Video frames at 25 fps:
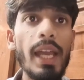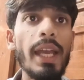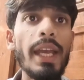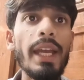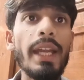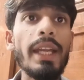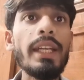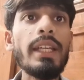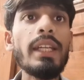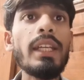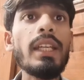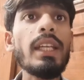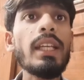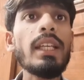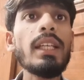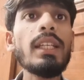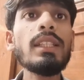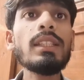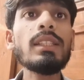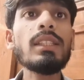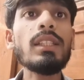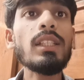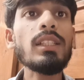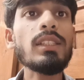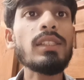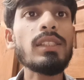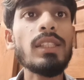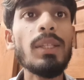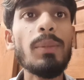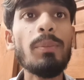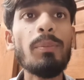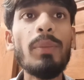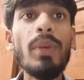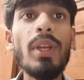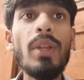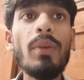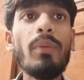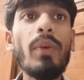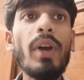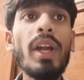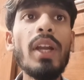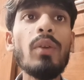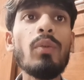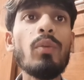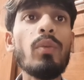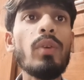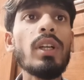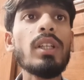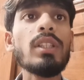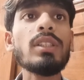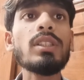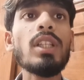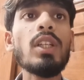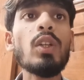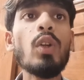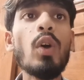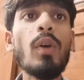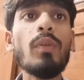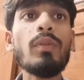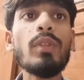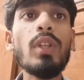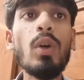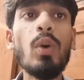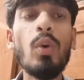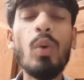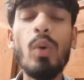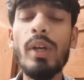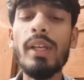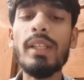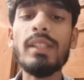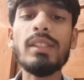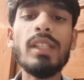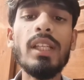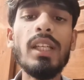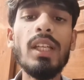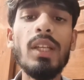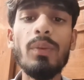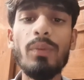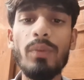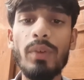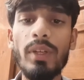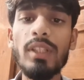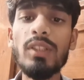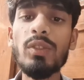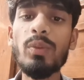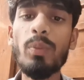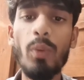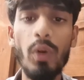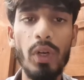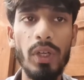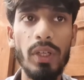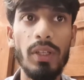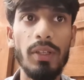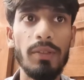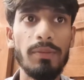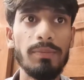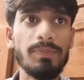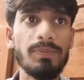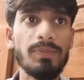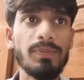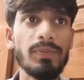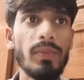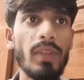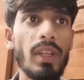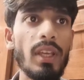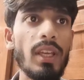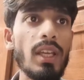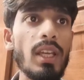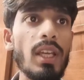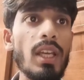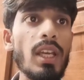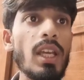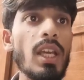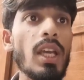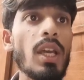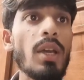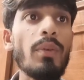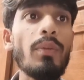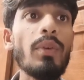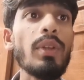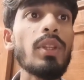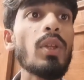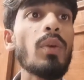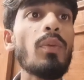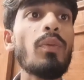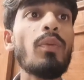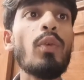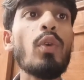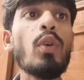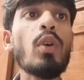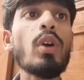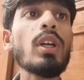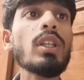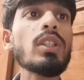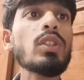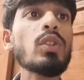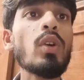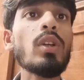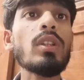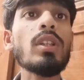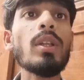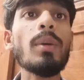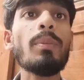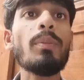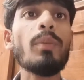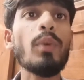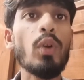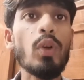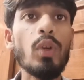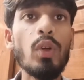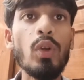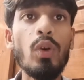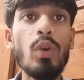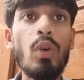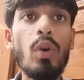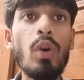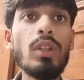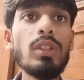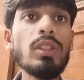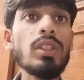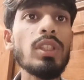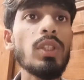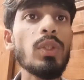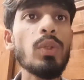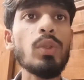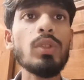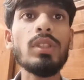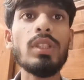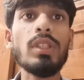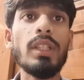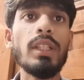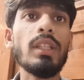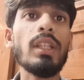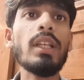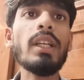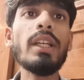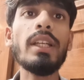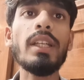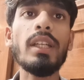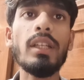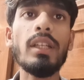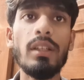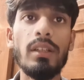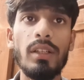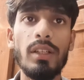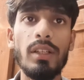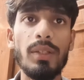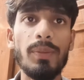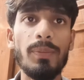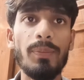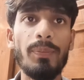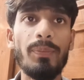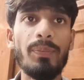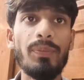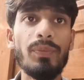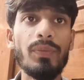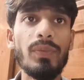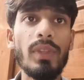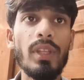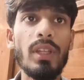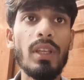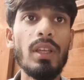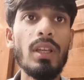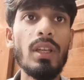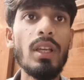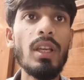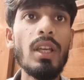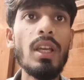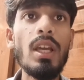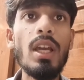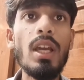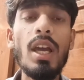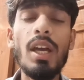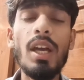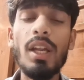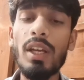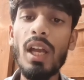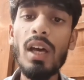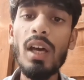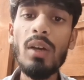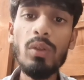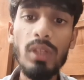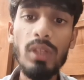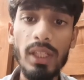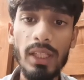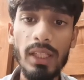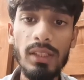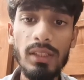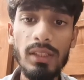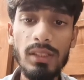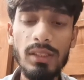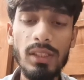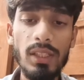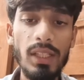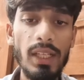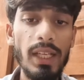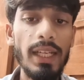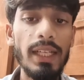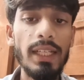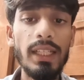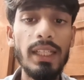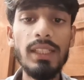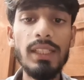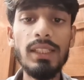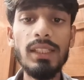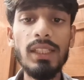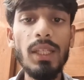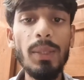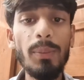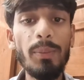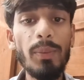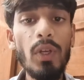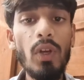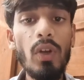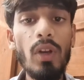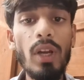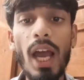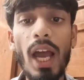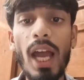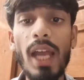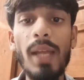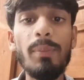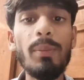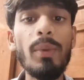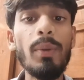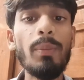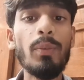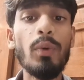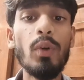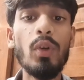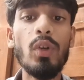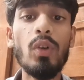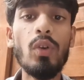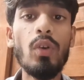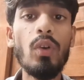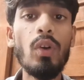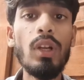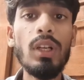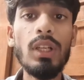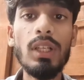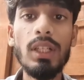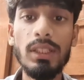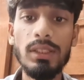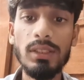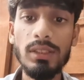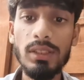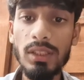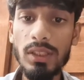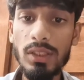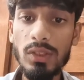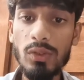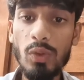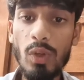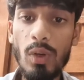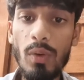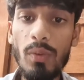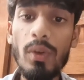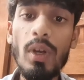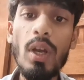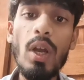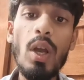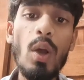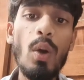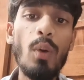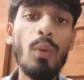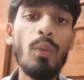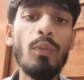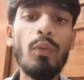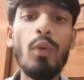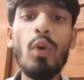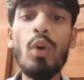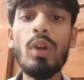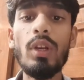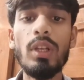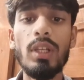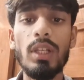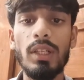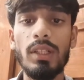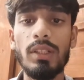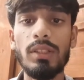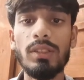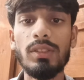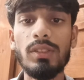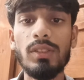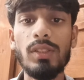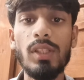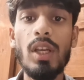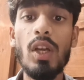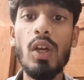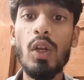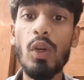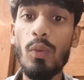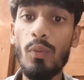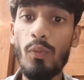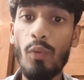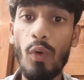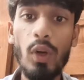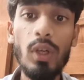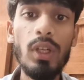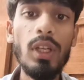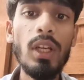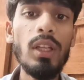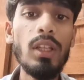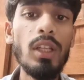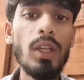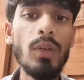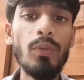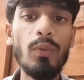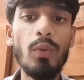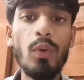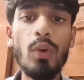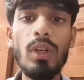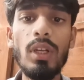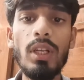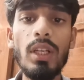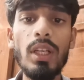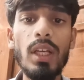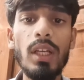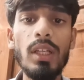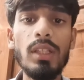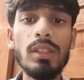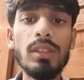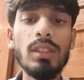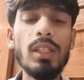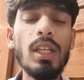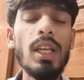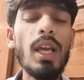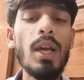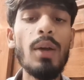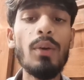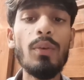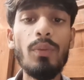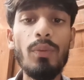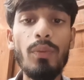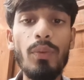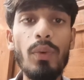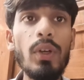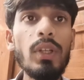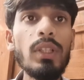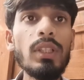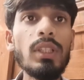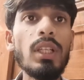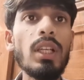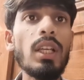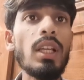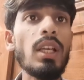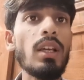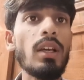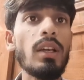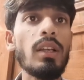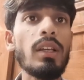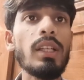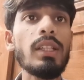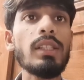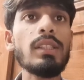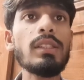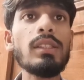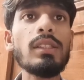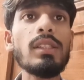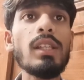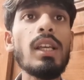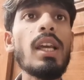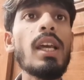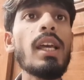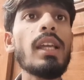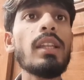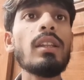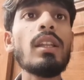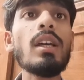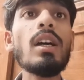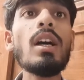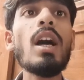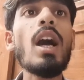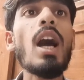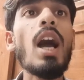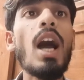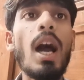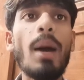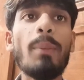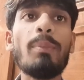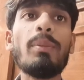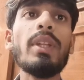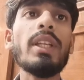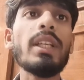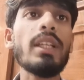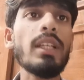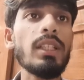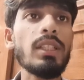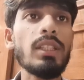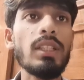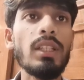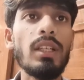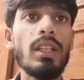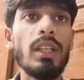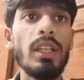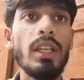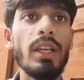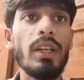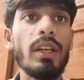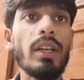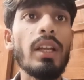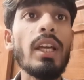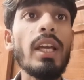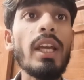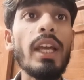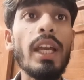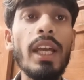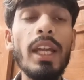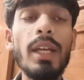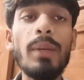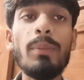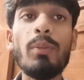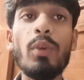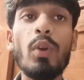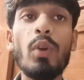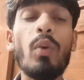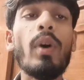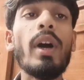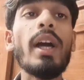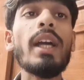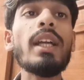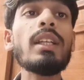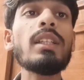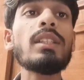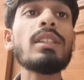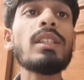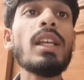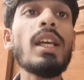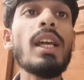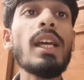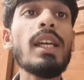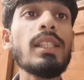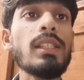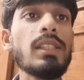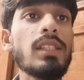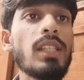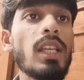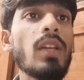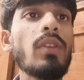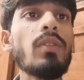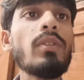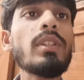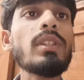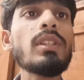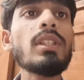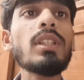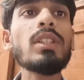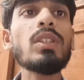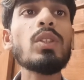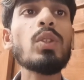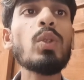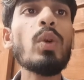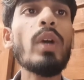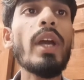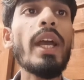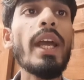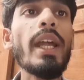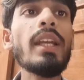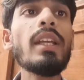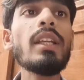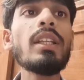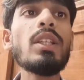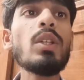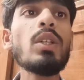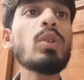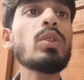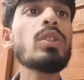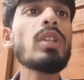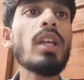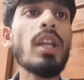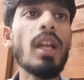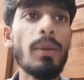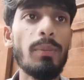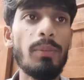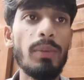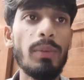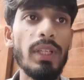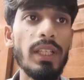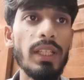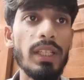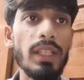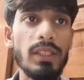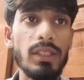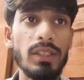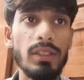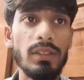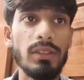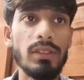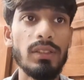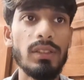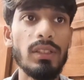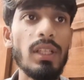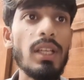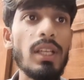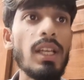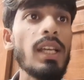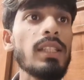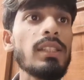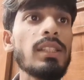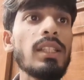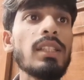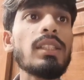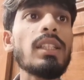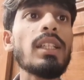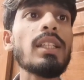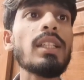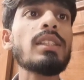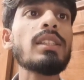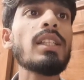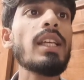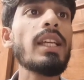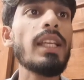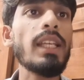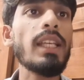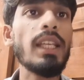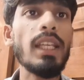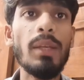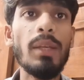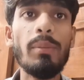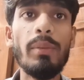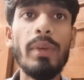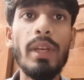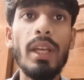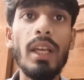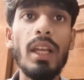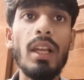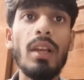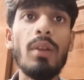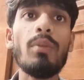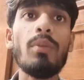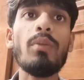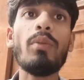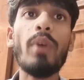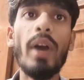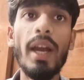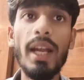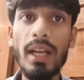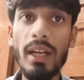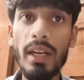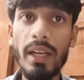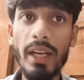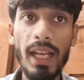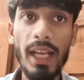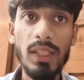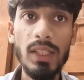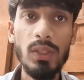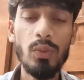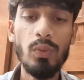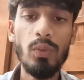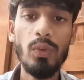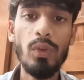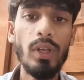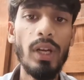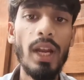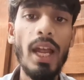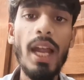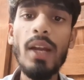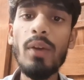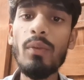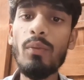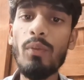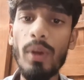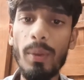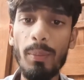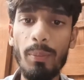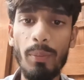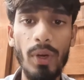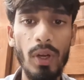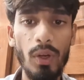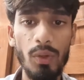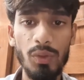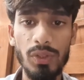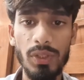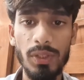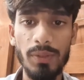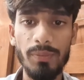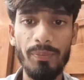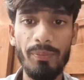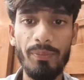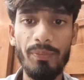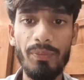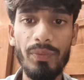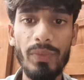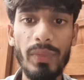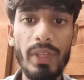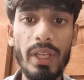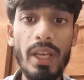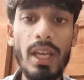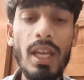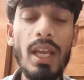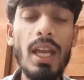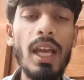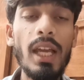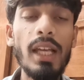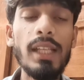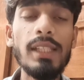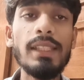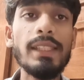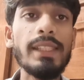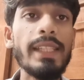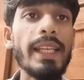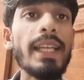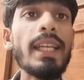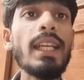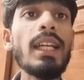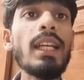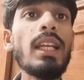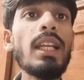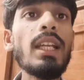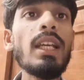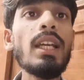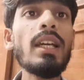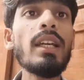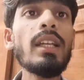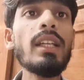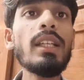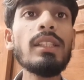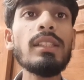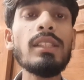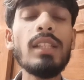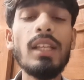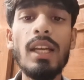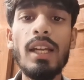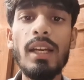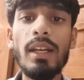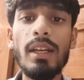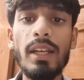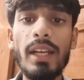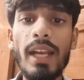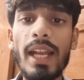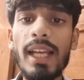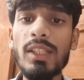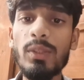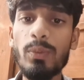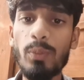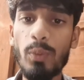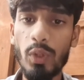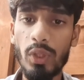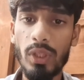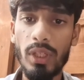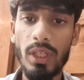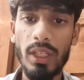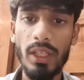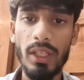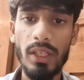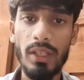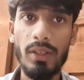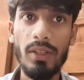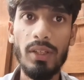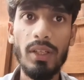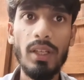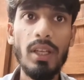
It is a simplified version of the OSI reference model with a focus on the protocols used in the Internet. Now this TCP or IP protocol consists of 4 layers. What are the 4 layers? First layer is the application layer. It provides services to end user applications such as email, file transfer and web browsing. Second layer is transport layer.